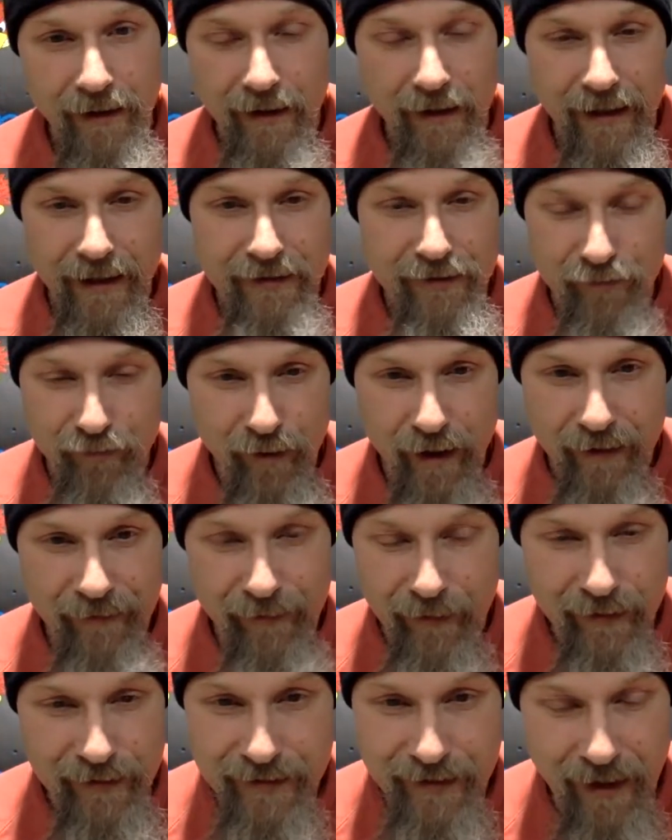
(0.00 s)
It's
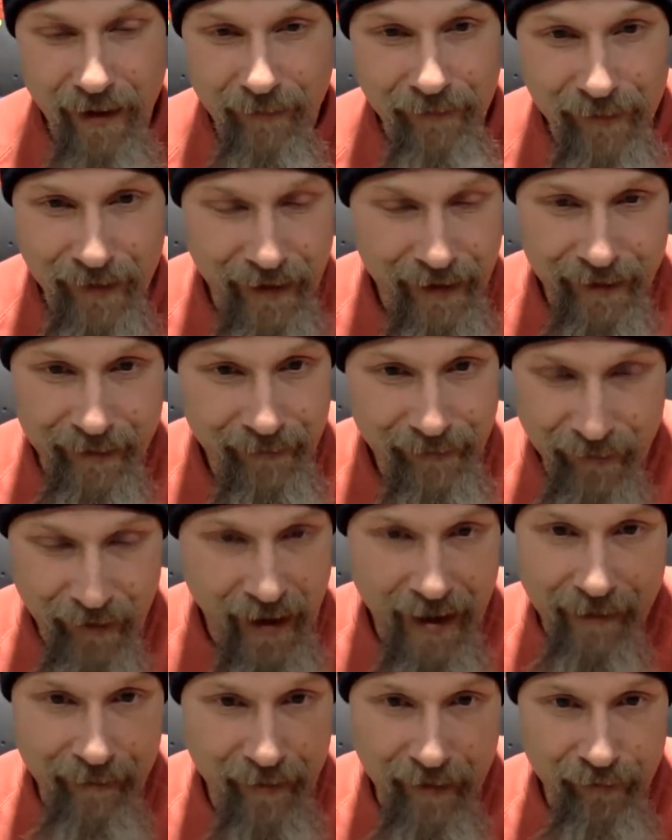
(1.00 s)
River something,
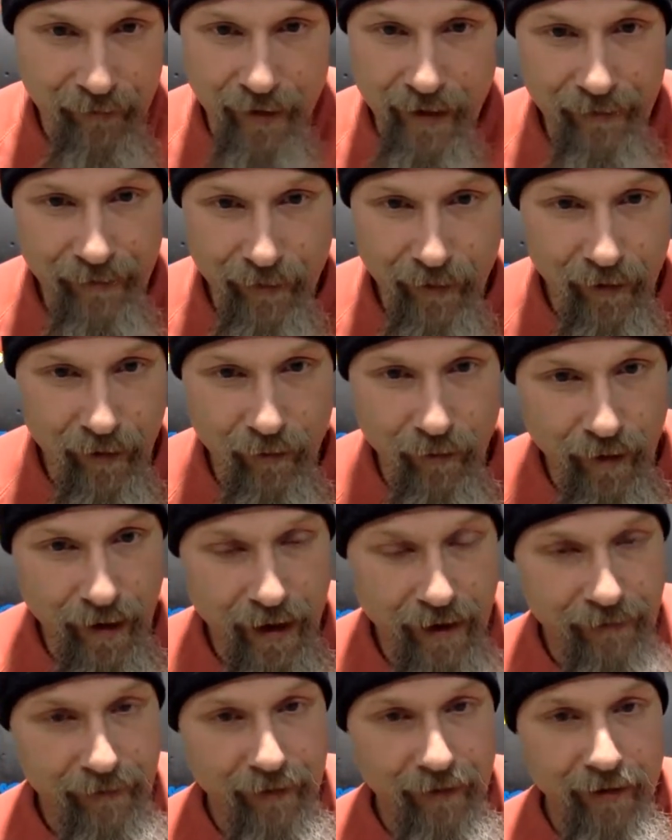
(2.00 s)
Flamin' River or
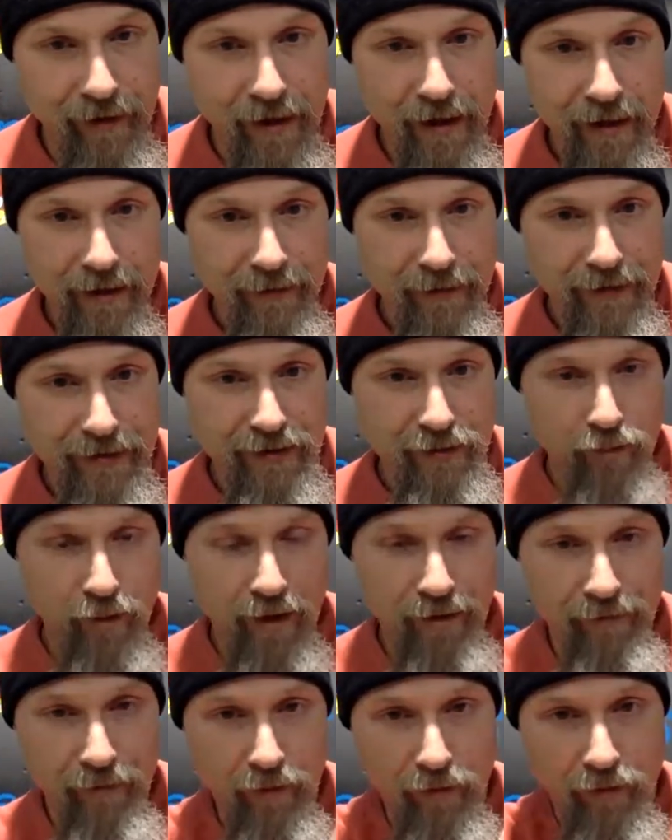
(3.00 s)
whatever, the
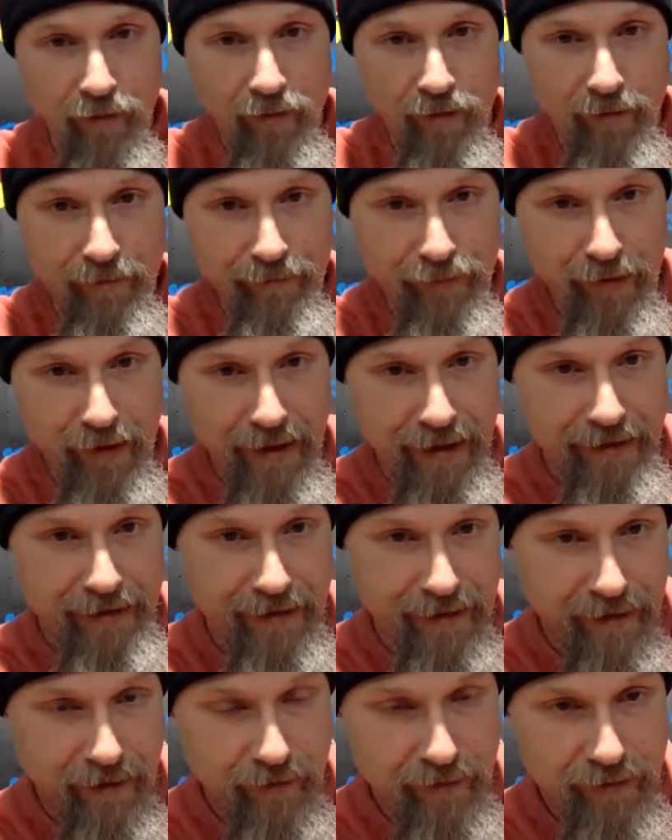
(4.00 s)
swivel plate
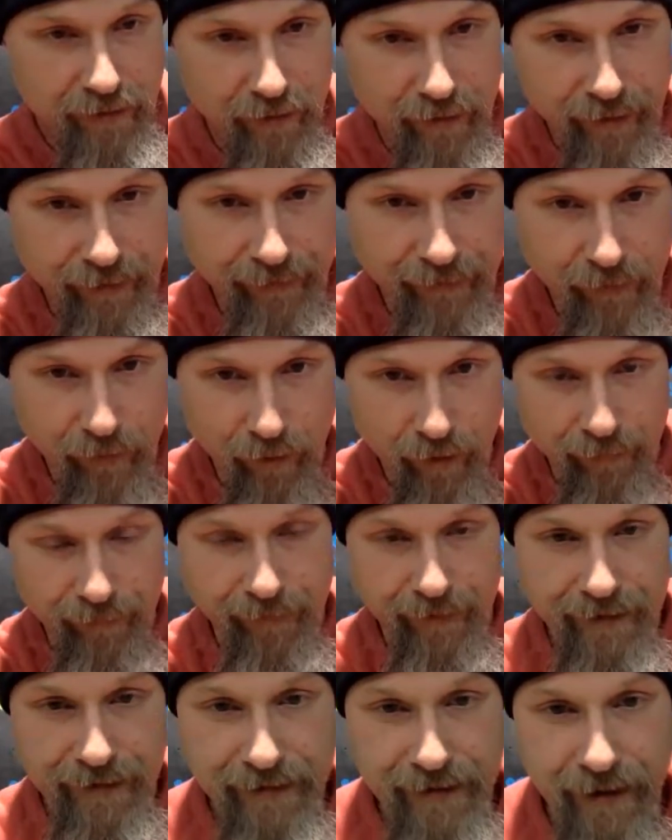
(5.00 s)
that goes on the floor
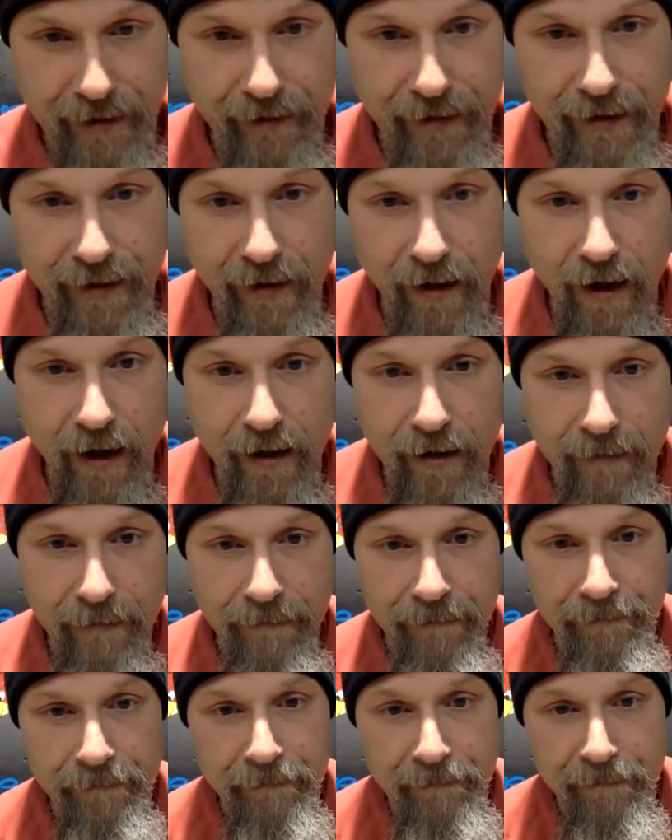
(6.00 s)
for the steering column.